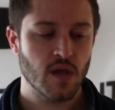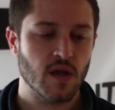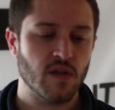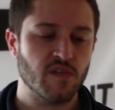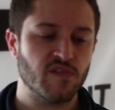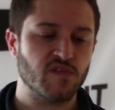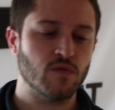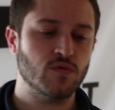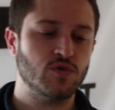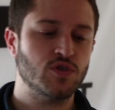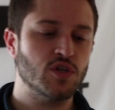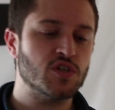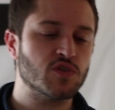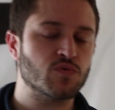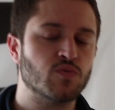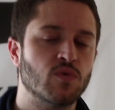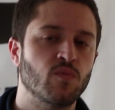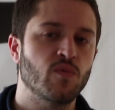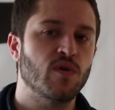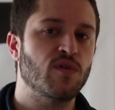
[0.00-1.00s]
And so
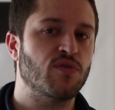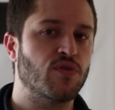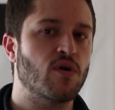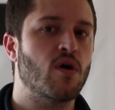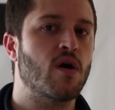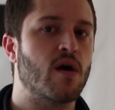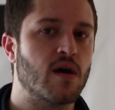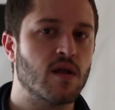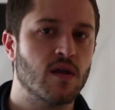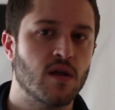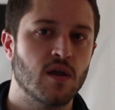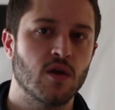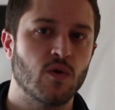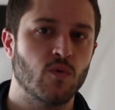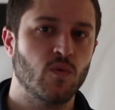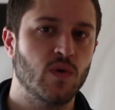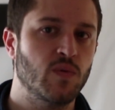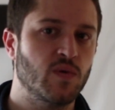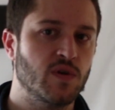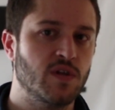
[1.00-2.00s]
just when we thought
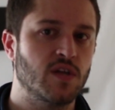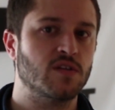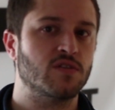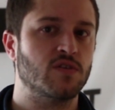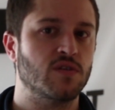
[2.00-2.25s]
we would get